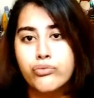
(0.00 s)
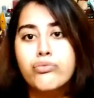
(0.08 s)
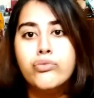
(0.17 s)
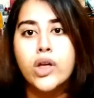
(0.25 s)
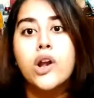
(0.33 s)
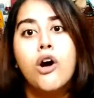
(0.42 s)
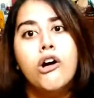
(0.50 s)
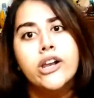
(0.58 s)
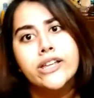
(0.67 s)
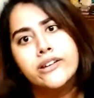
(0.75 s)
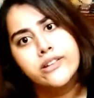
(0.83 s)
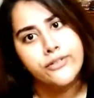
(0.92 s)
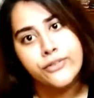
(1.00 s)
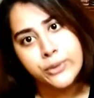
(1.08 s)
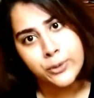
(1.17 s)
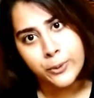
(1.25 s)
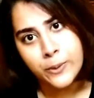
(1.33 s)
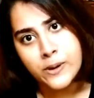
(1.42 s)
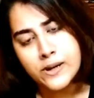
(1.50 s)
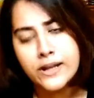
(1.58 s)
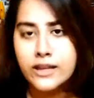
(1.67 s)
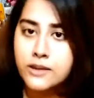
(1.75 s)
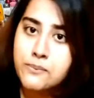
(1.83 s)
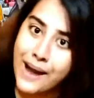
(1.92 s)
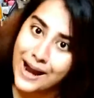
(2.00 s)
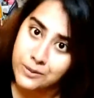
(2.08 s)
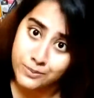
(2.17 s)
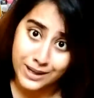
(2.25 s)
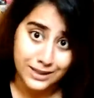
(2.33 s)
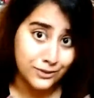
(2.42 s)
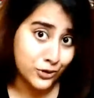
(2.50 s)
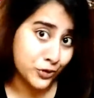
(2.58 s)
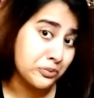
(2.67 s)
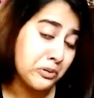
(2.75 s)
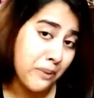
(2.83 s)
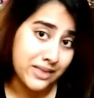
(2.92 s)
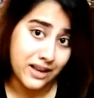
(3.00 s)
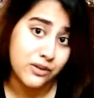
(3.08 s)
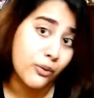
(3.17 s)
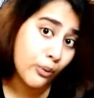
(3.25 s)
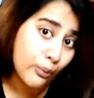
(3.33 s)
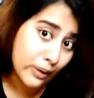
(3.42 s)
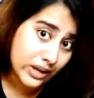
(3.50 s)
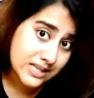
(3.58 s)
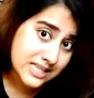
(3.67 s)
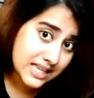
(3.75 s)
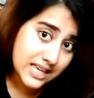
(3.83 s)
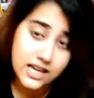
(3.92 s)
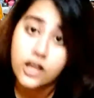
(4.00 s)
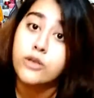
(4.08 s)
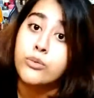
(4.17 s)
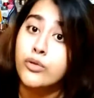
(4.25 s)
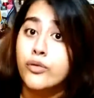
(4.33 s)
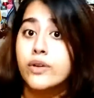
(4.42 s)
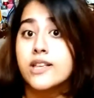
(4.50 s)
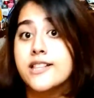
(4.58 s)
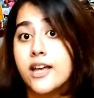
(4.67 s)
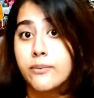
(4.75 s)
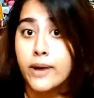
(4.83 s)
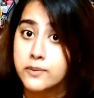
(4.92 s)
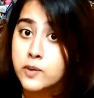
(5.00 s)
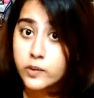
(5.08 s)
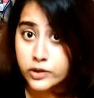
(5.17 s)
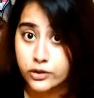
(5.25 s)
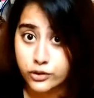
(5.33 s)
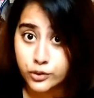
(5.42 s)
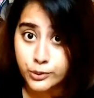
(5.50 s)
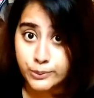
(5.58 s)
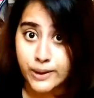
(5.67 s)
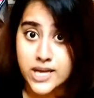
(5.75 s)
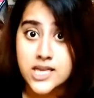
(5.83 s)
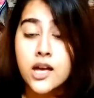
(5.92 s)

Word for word: they're all in a different world than the Batman and Superman that we see in movies like Batman vs Superman